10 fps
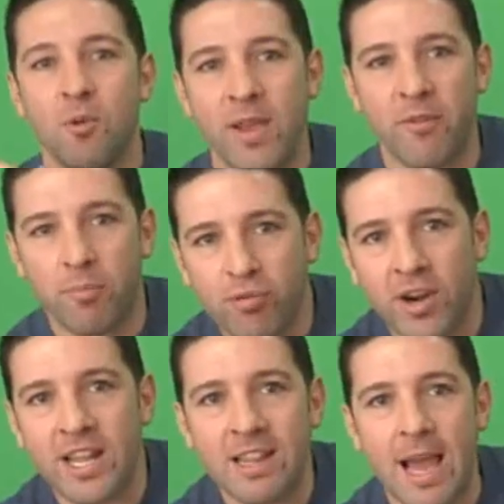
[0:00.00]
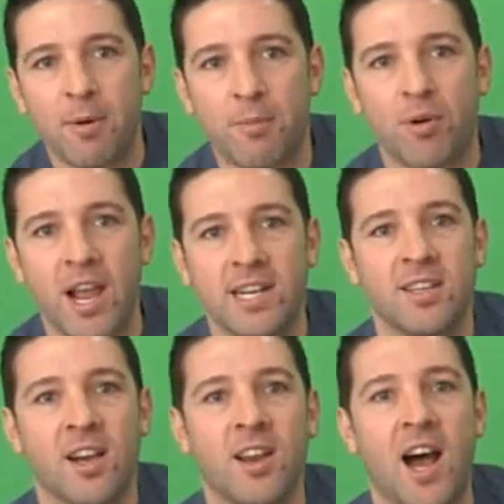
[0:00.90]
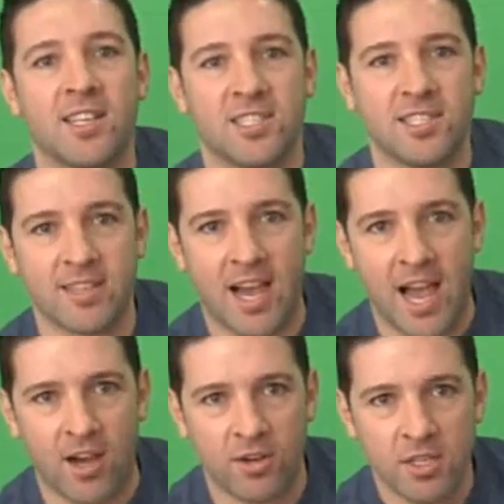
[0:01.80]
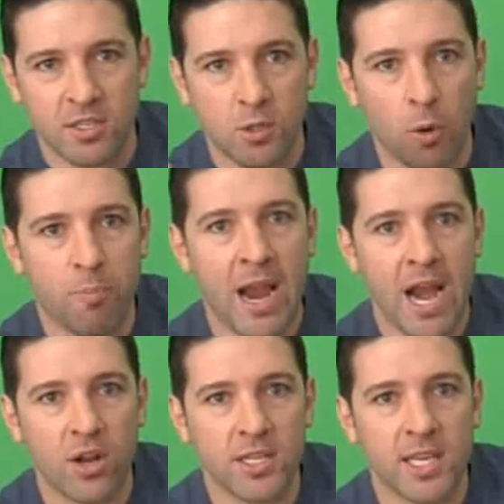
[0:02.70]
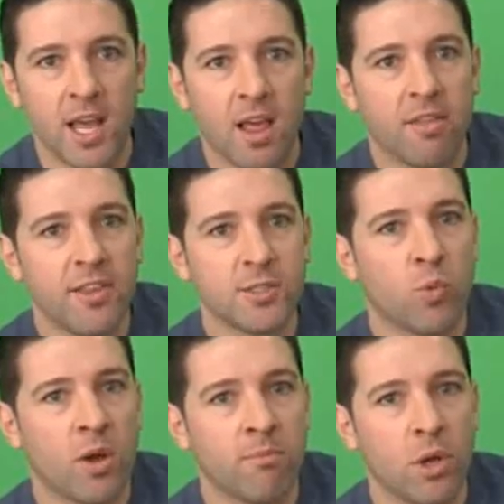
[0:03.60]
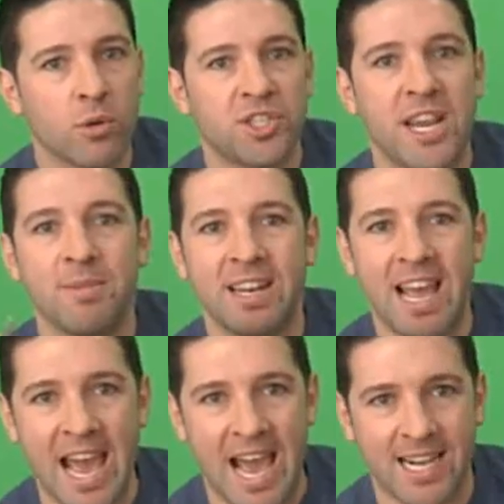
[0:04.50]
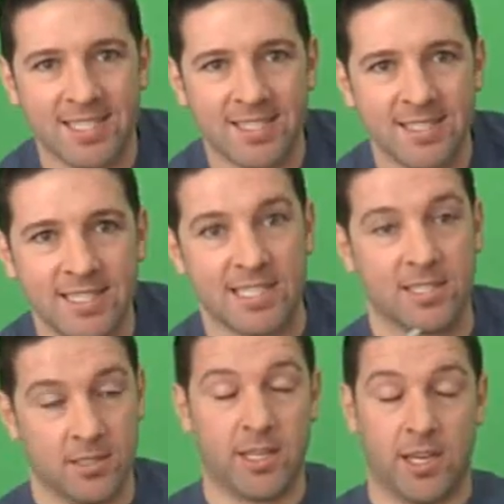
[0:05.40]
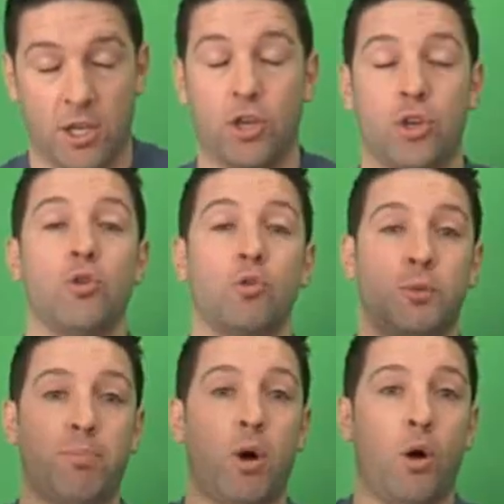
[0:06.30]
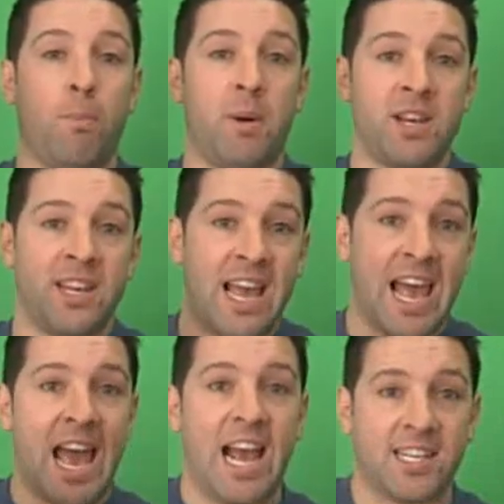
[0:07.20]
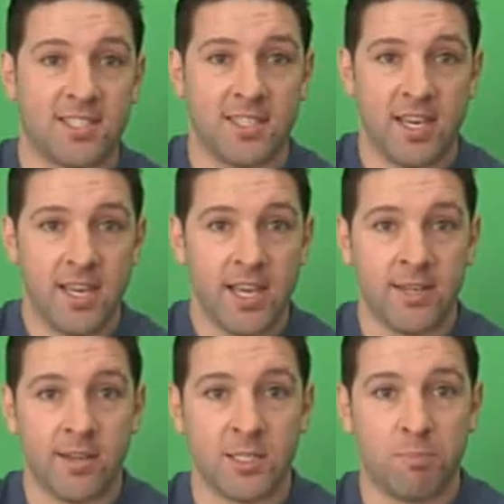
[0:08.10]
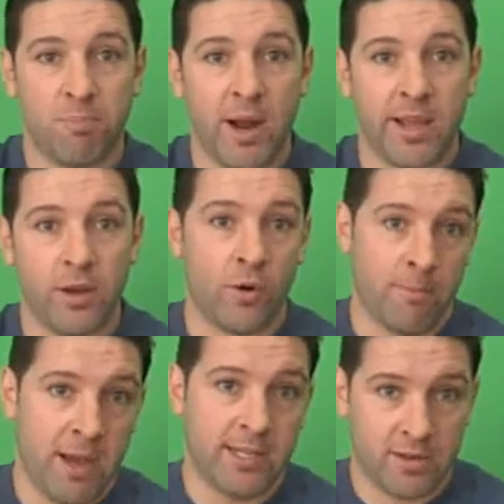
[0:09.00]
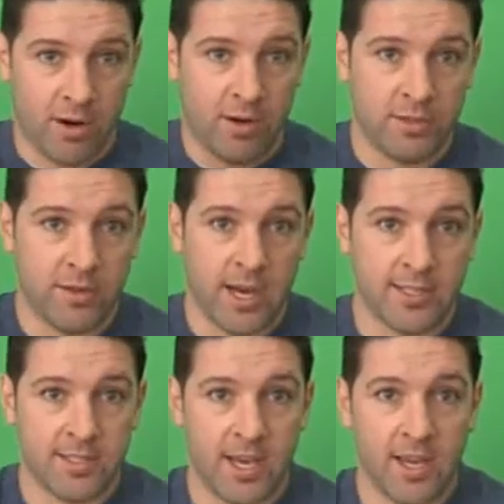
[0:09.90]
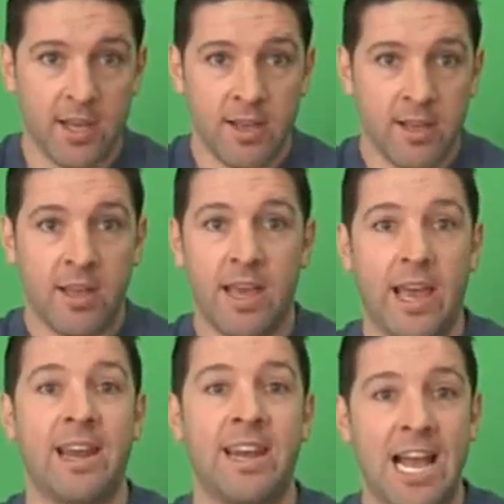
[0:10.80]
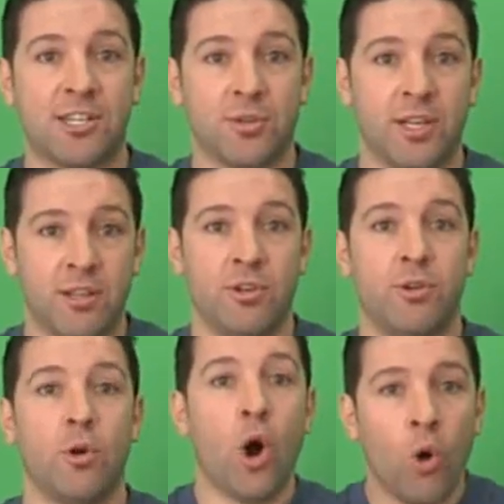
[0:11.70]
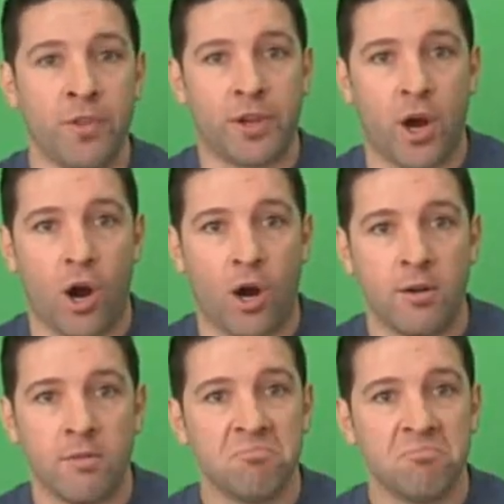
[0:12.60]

we have a pretty elaborate prank done Aussie style. So apparently, this one bloke jammed an axe, yes, like a huge Paul Bunyan axe, into his buddy or mate's car, as you guys say. And naturally, the dude who owned the car